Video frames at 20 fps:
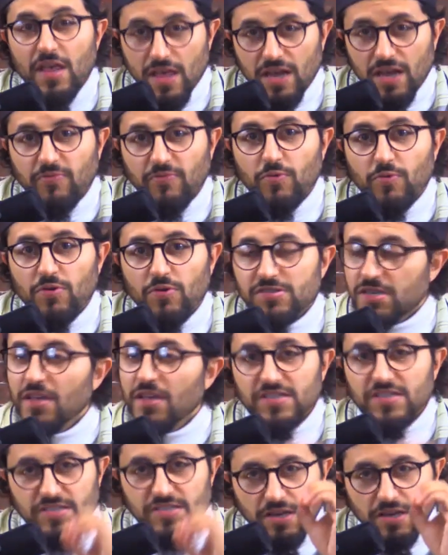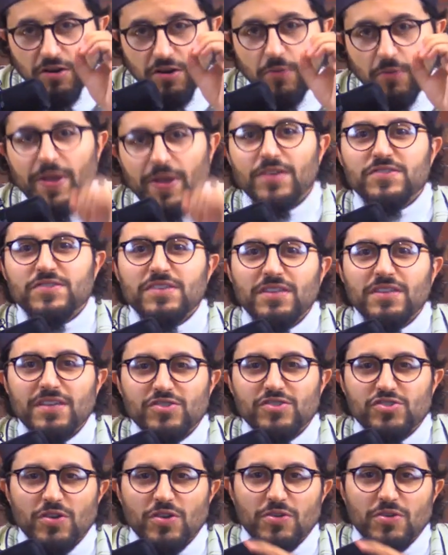And of course, 0
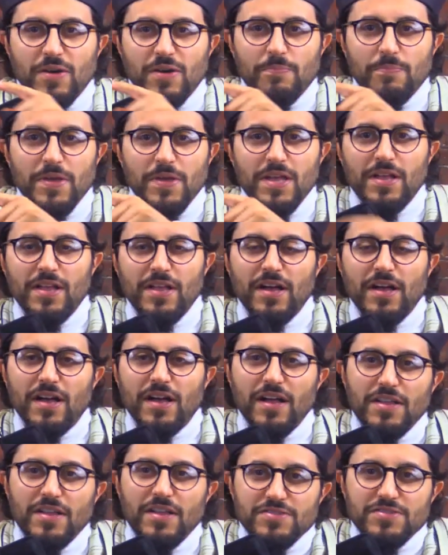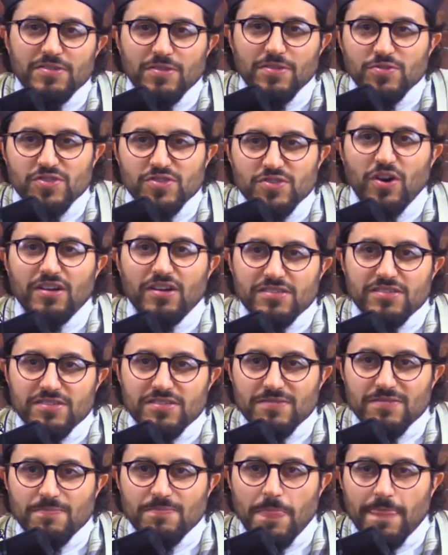Palestinians showed up to those
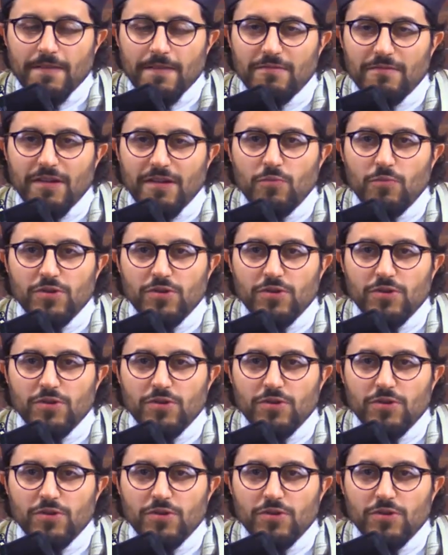talks, right?